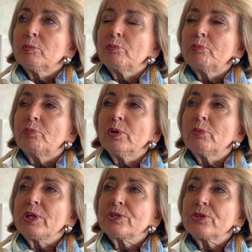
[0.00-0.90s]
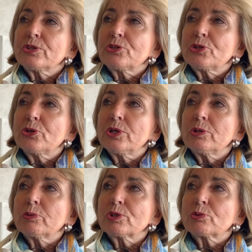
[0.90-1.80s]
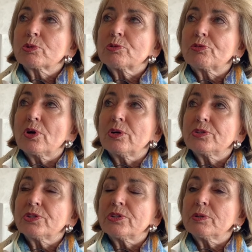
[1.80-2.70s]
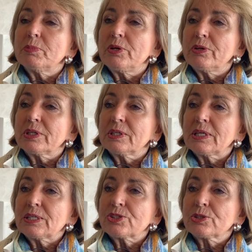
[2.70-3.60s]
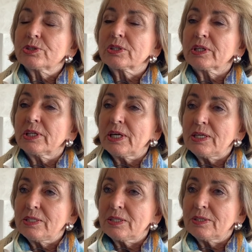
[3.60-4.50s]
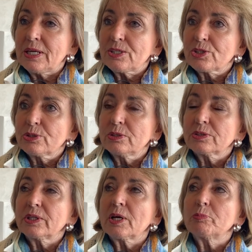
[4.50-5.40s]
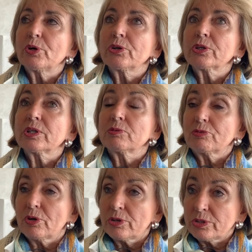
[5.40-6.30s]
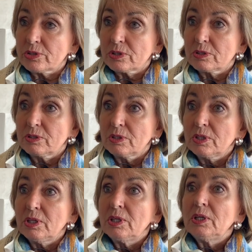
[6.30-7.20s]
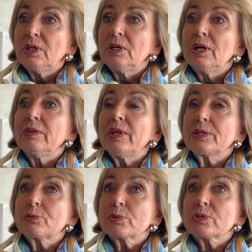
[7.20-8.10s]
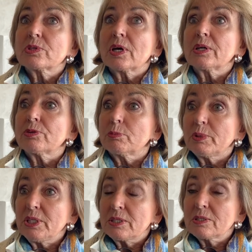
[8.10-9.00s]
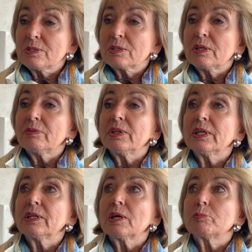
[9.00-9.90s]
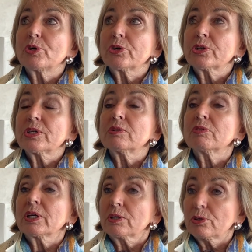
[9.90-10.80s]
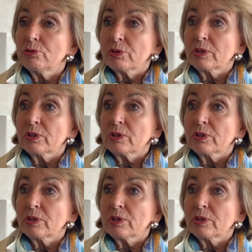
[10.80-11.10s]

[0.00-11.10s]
we went on a tour which was France and the American Nationals and Canadian Nationals, and I broke it in France. And that was 100 meters, and then I broke it in Vancouver